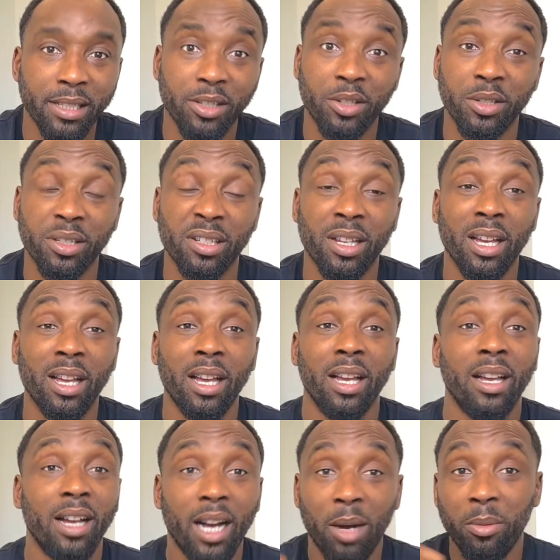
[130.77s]
because
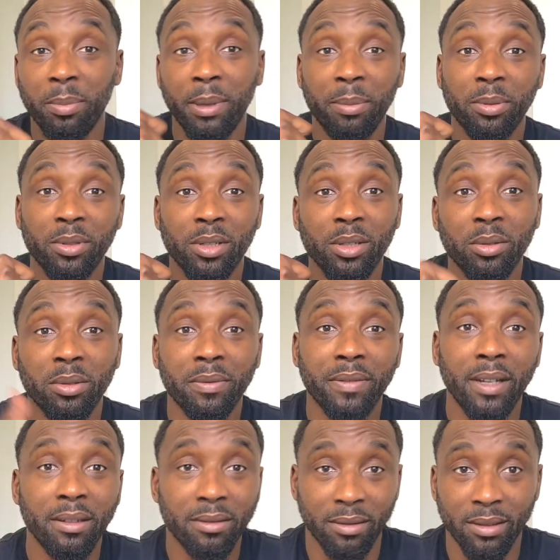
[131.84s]
I want people to call the
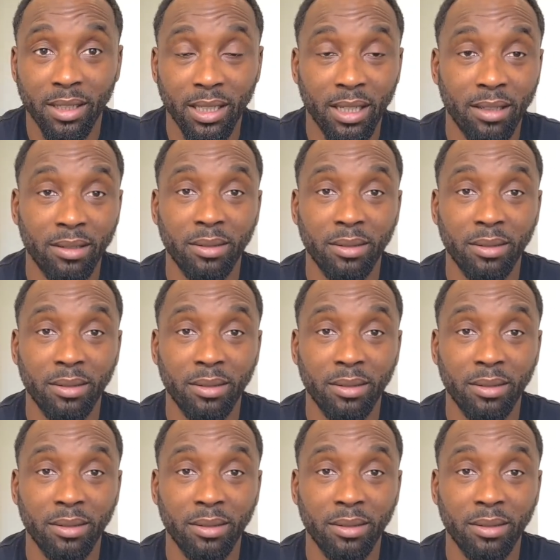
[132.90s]
phone, you know.